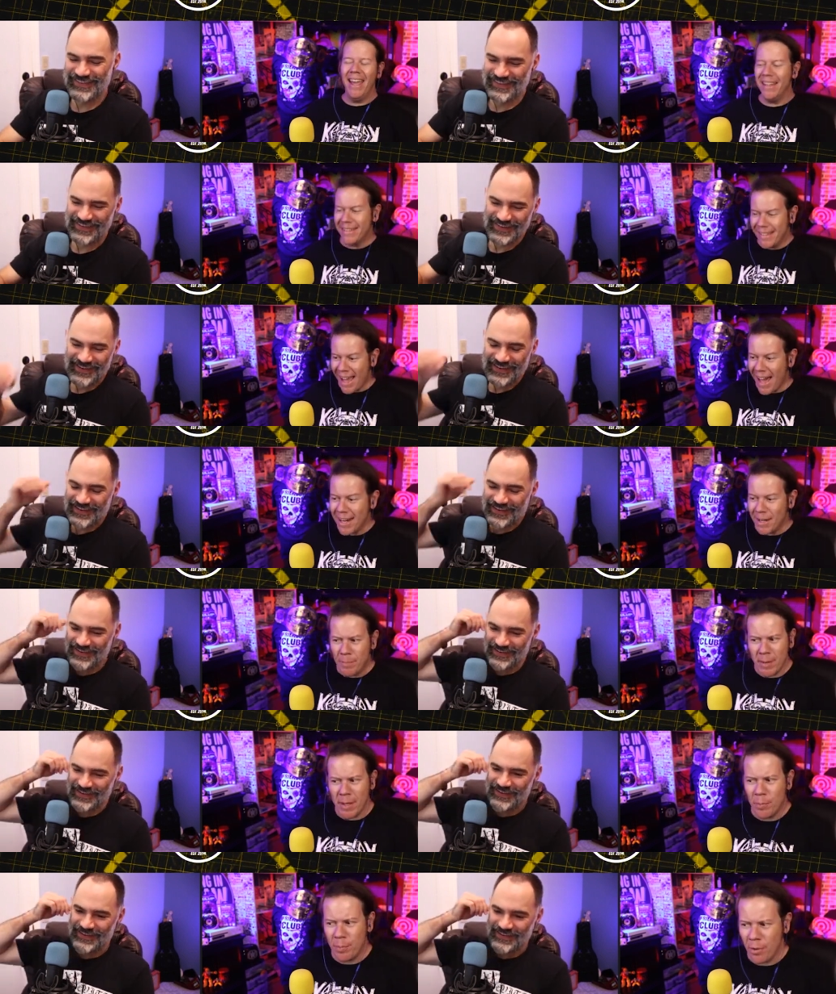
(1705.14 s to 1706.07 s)
Speaker 1: it's got to
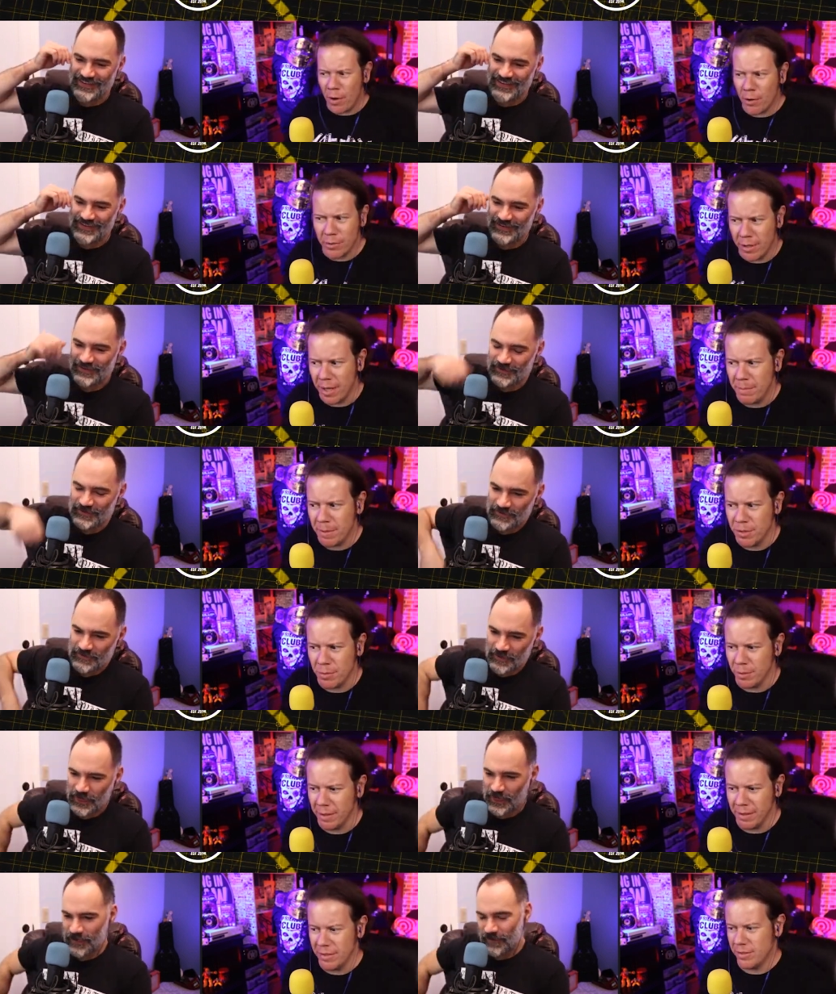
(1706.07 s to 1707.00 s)
be a program
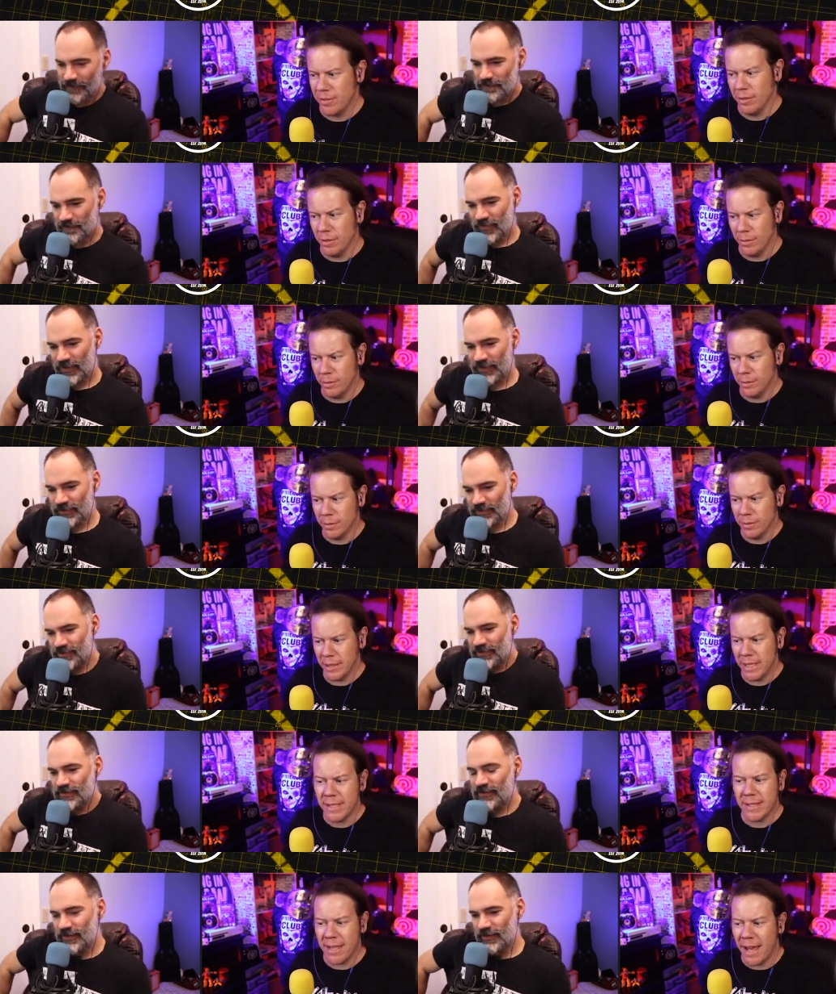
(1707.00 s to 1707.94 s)
between these two.
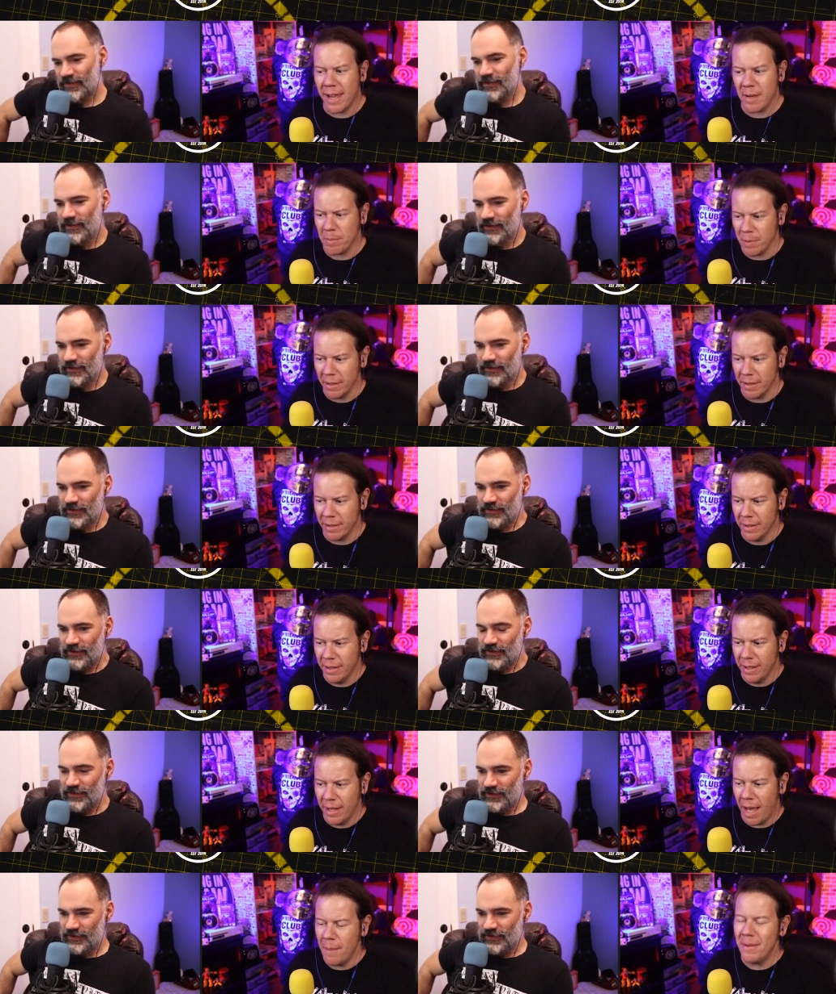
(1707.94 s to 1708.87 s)
It's got to be.
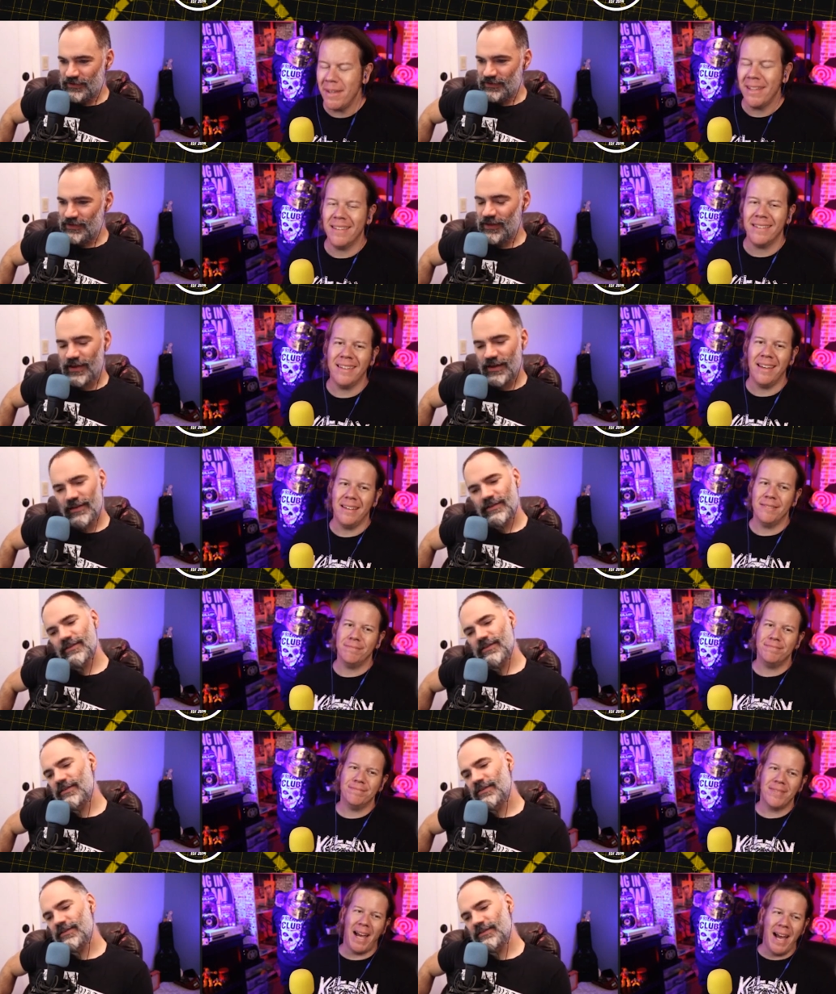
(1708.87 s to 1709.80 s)
I mean, yeah,
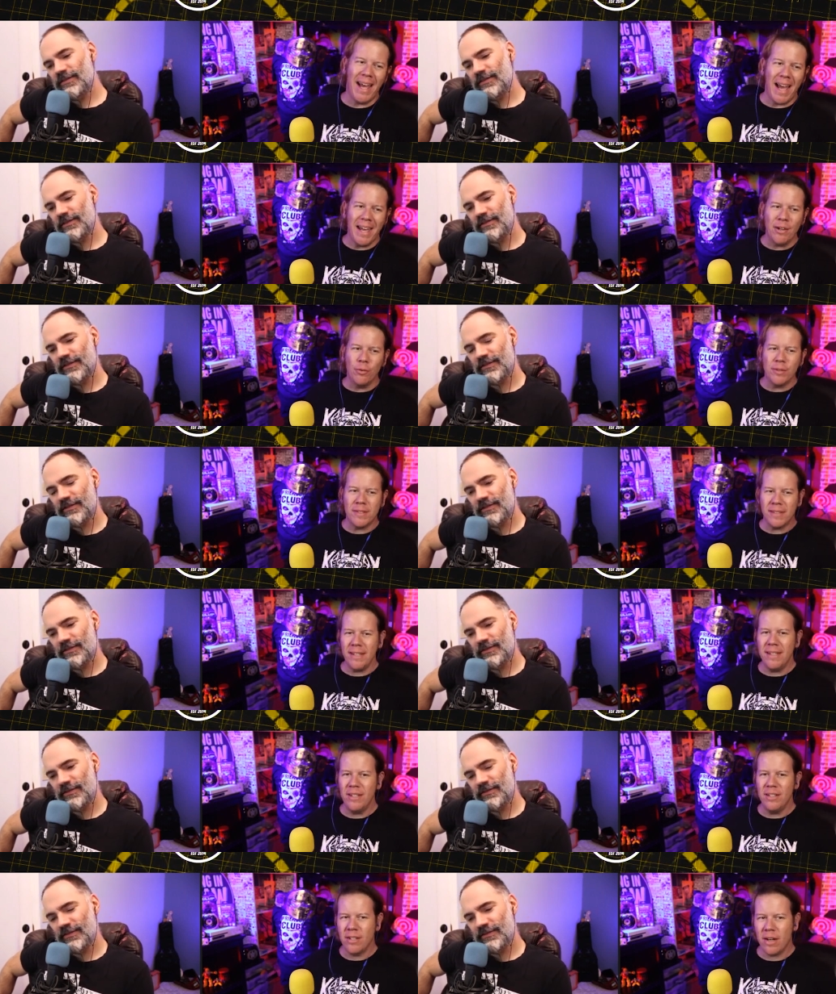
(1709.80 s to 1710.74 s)
I, I don't
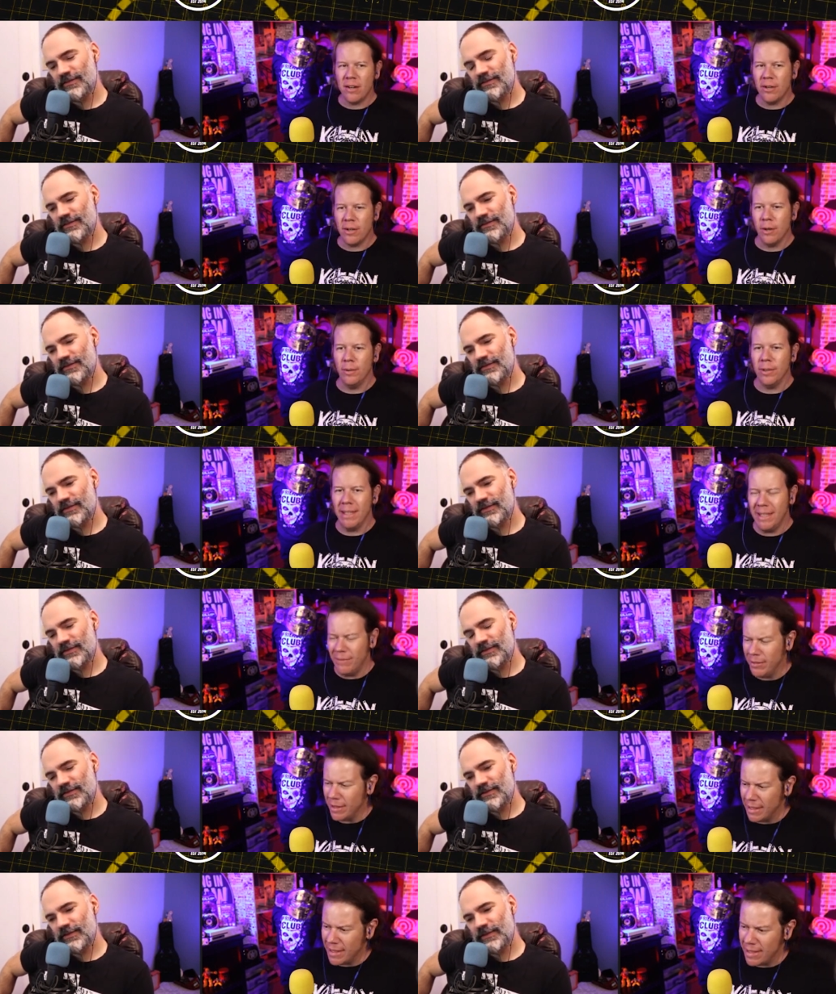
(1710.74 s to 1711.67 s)
see Jericho
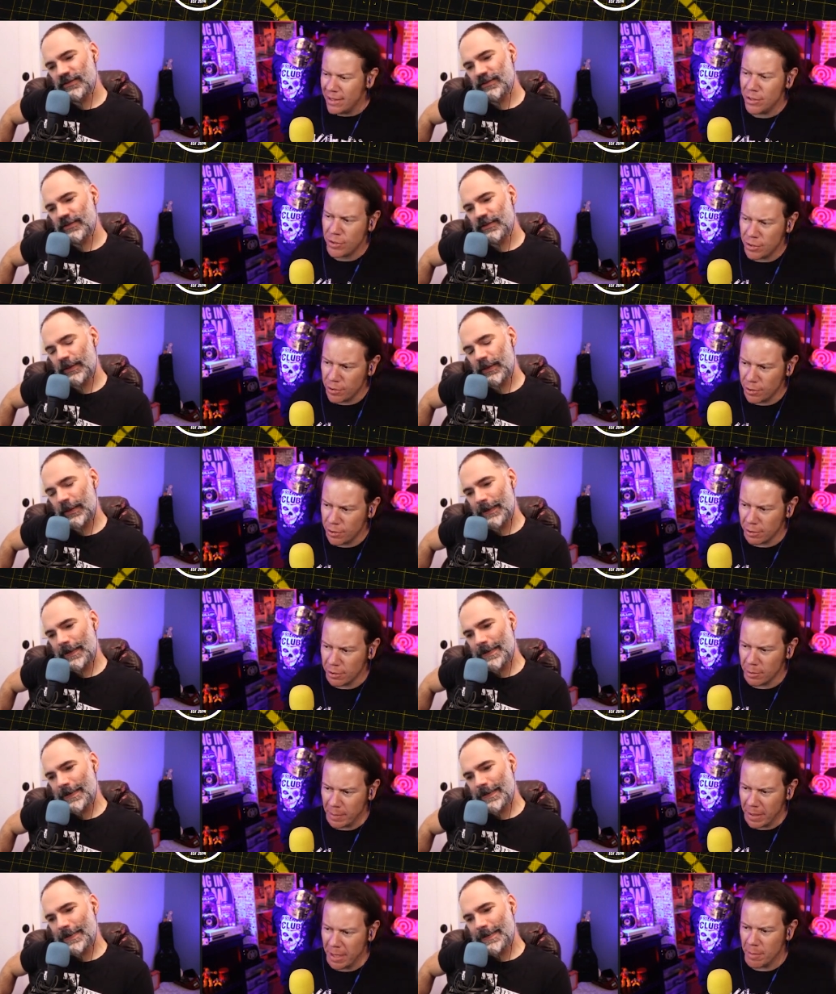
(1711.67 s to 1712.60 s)
leaving the inner circle
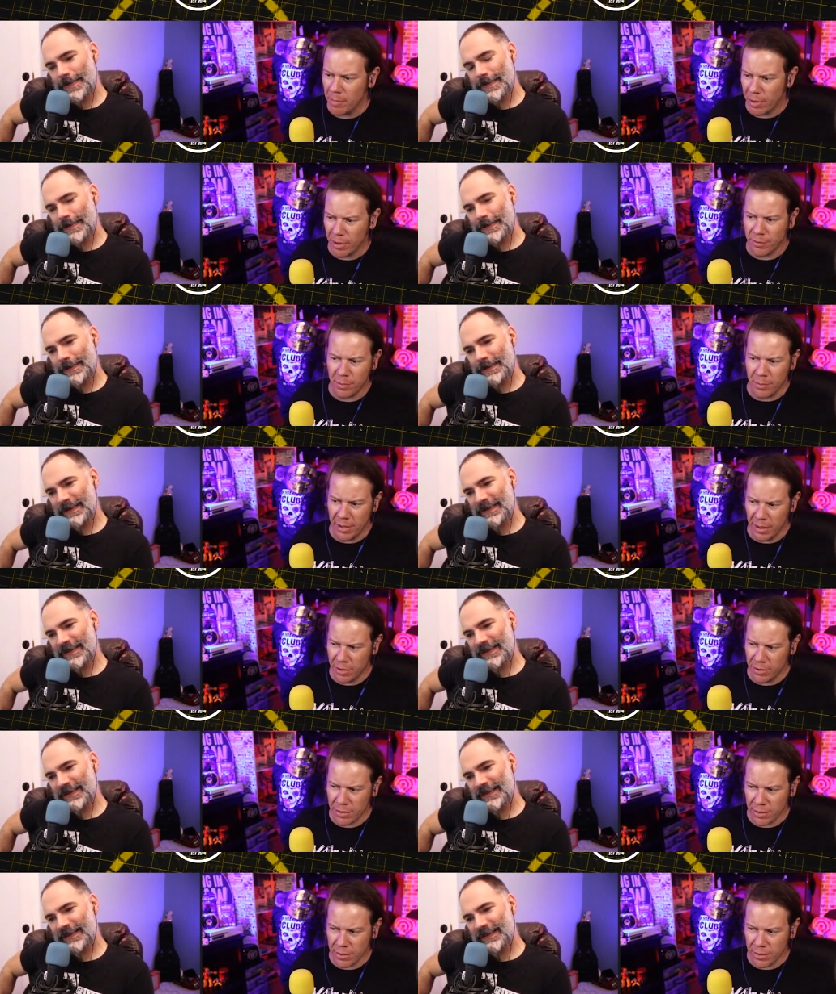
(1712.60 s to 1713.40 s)
or being apart from the inner